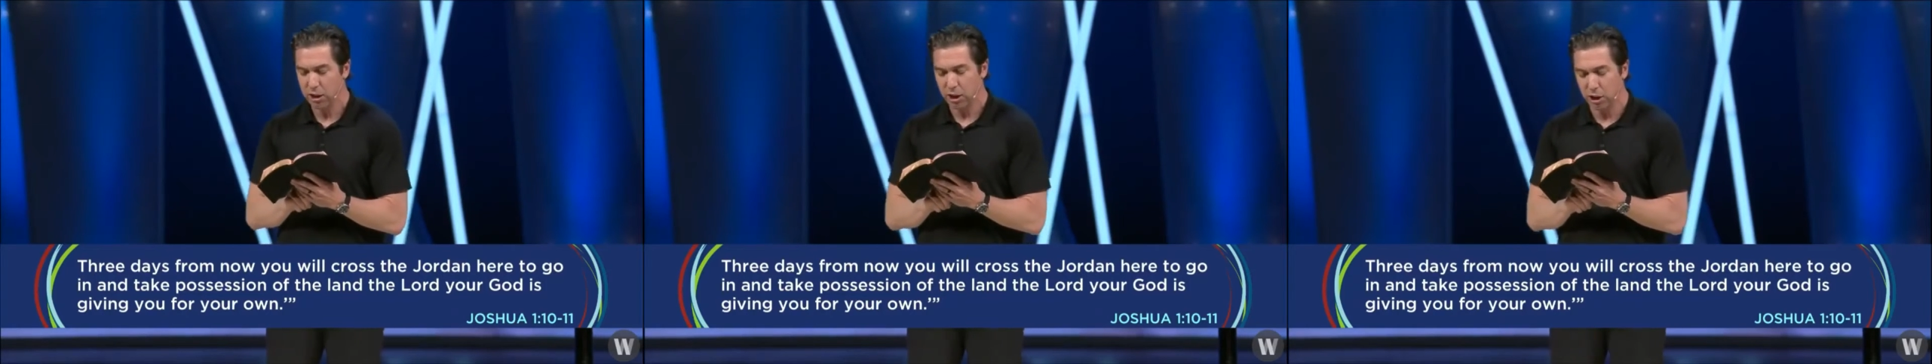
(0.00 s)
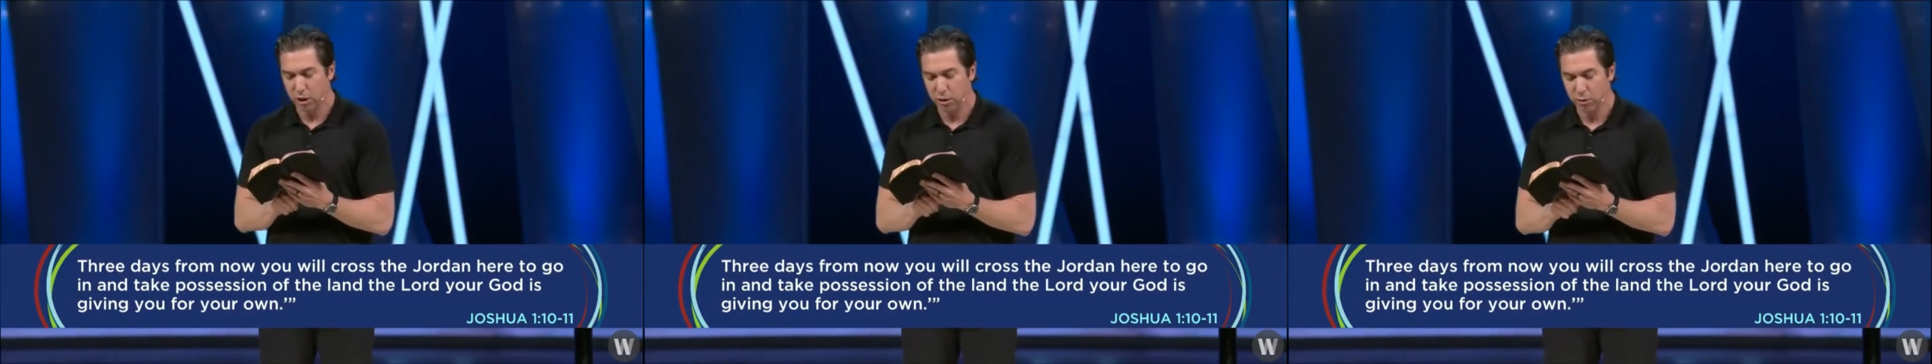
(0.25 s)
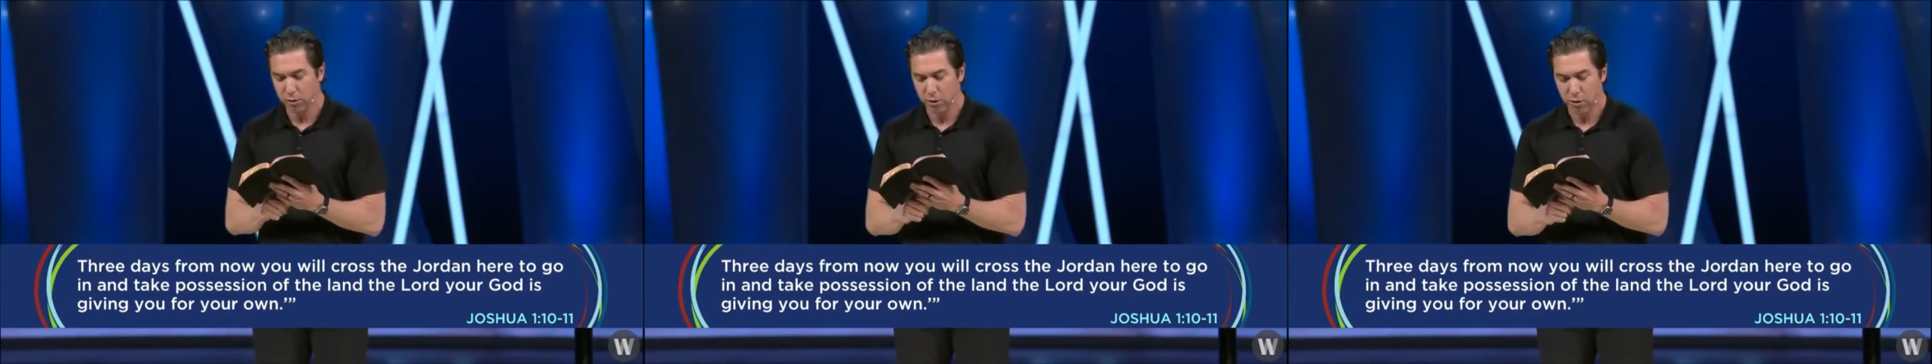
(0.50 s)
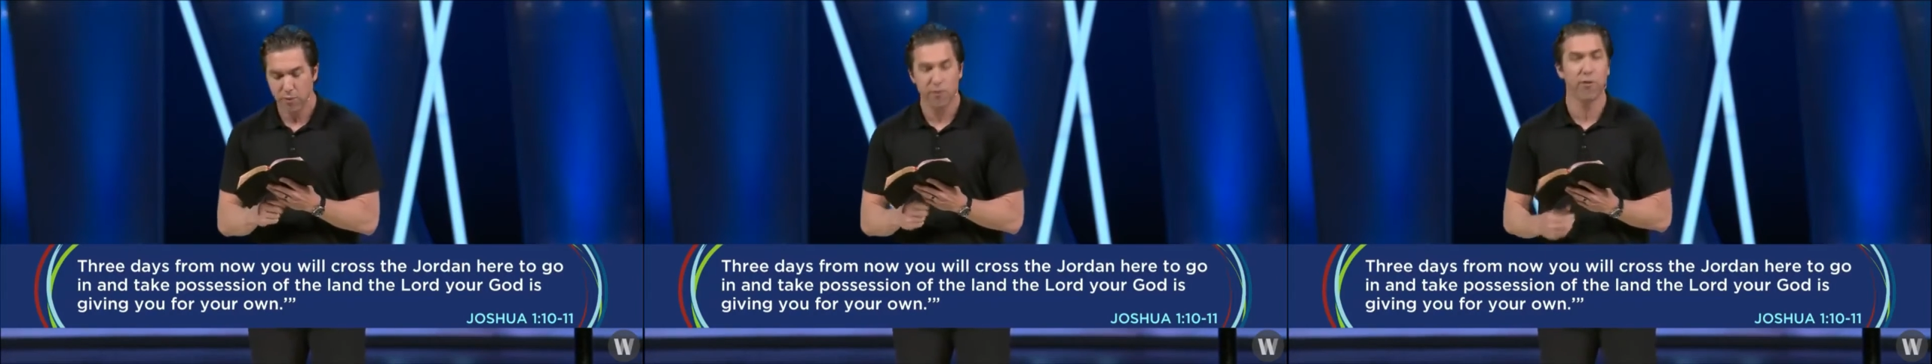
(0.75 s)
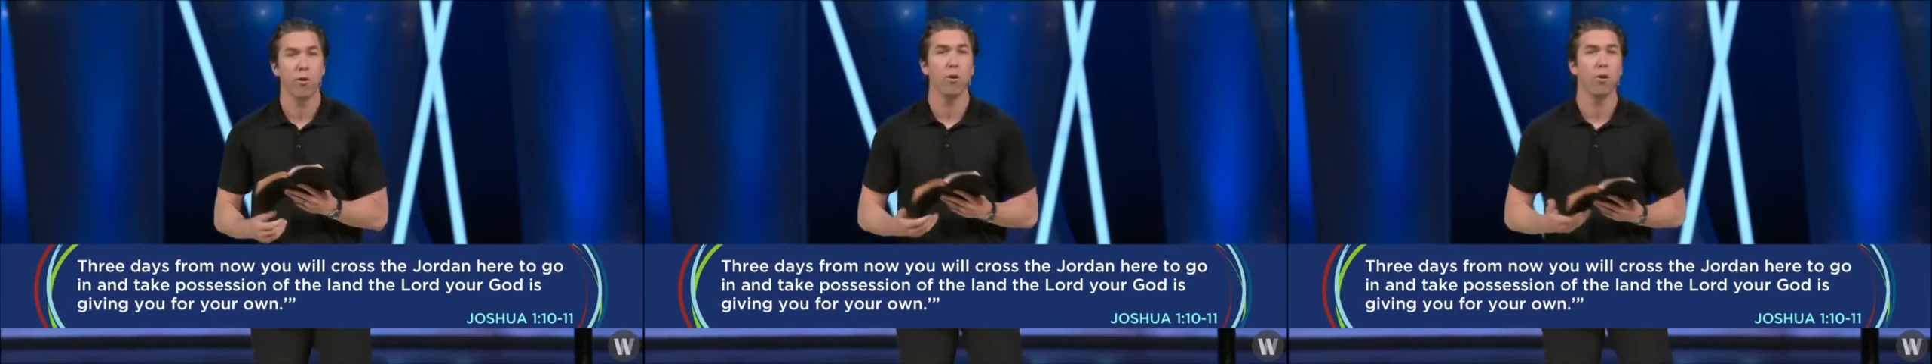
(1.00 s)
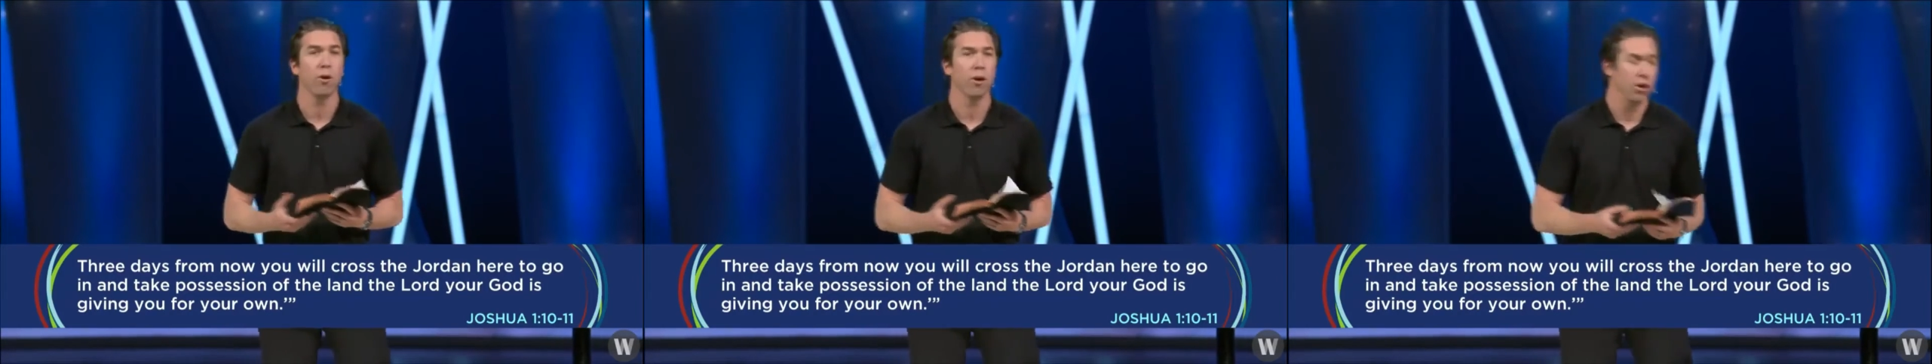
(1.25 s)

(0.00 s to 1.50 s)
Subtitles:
you for